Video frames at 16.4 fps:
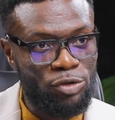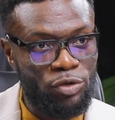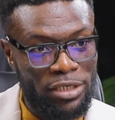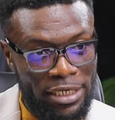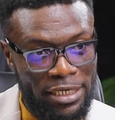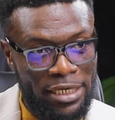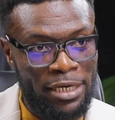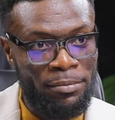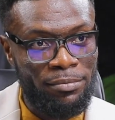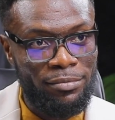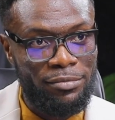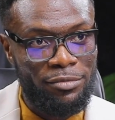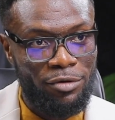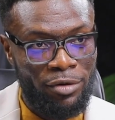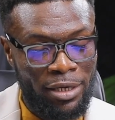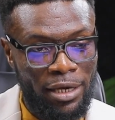You need them,
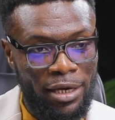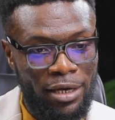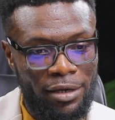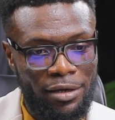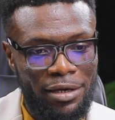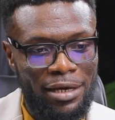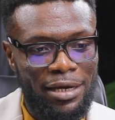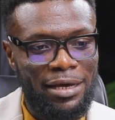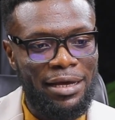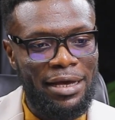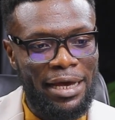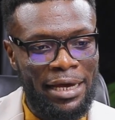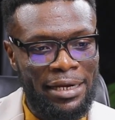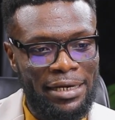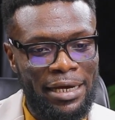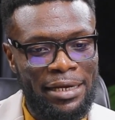okay?
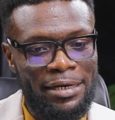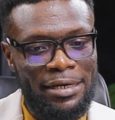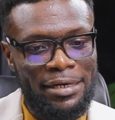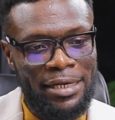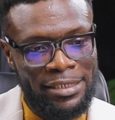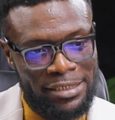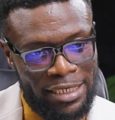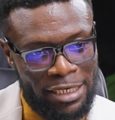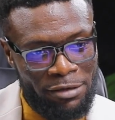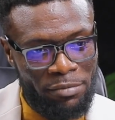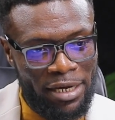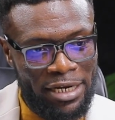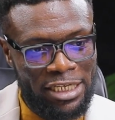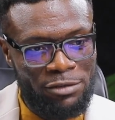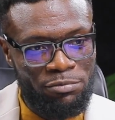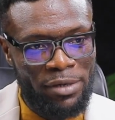And then the change
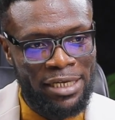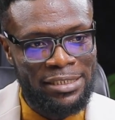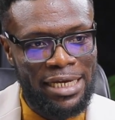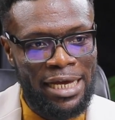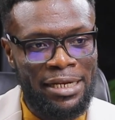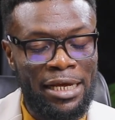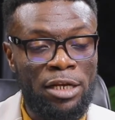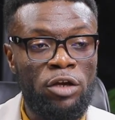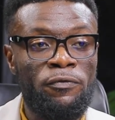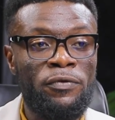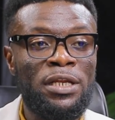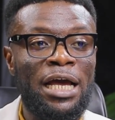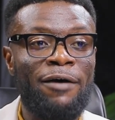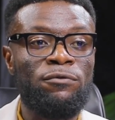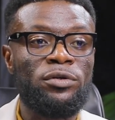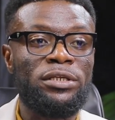management, and then you even
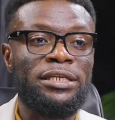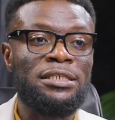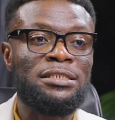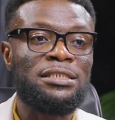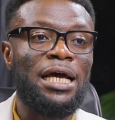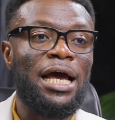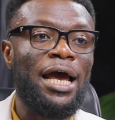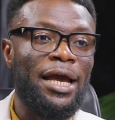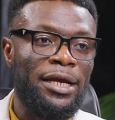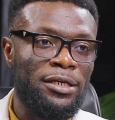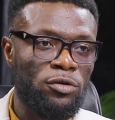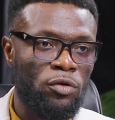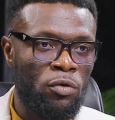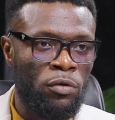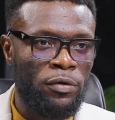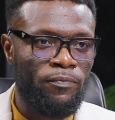have to decide
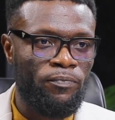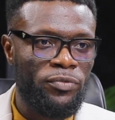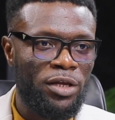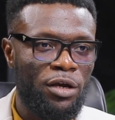on